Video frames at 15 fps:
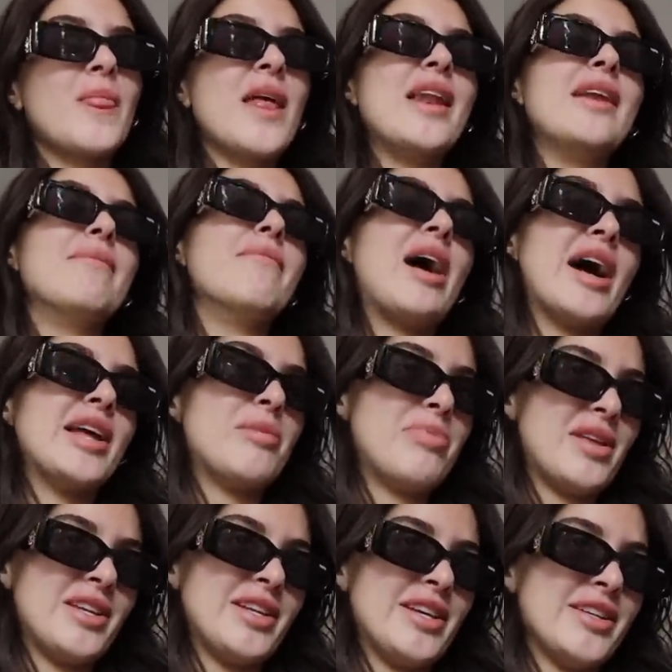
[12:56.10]
And in my
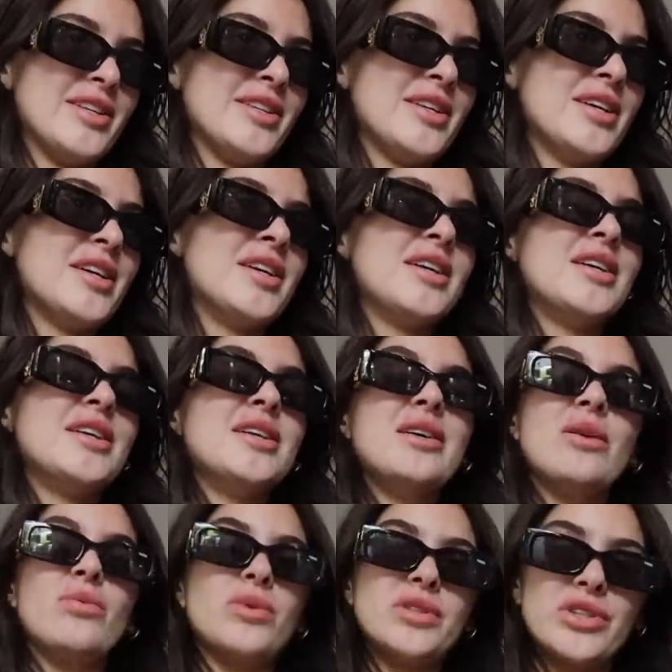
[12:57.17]
opinion,
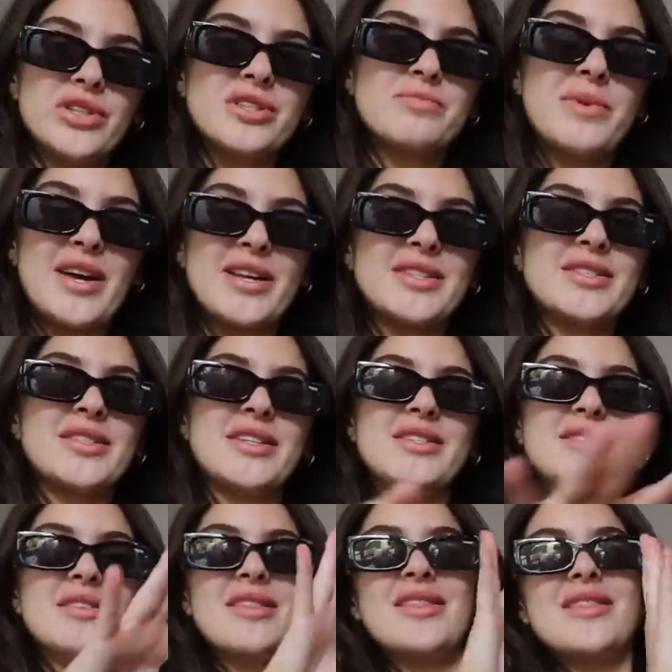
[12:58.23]
what looks best
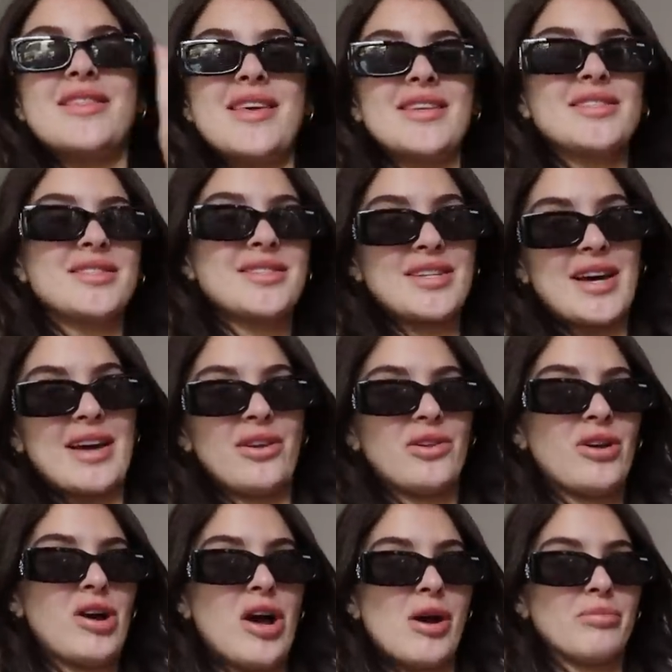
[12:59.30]
is this
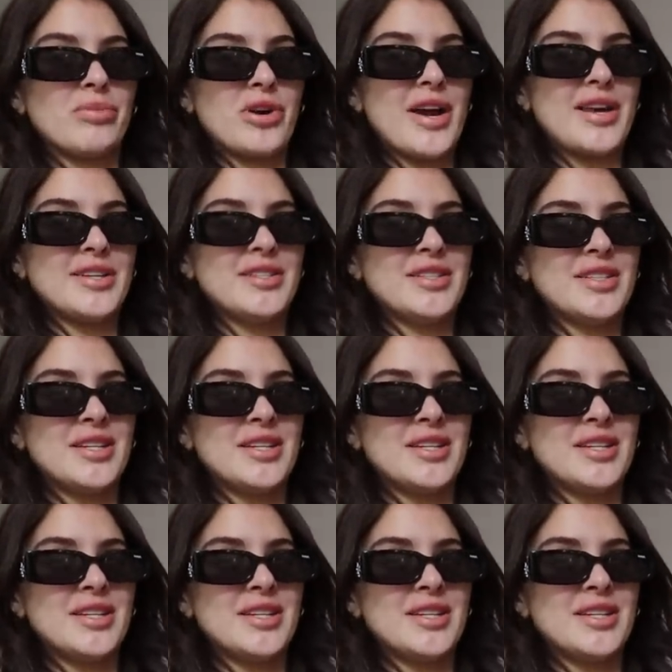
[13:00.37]
style ombre.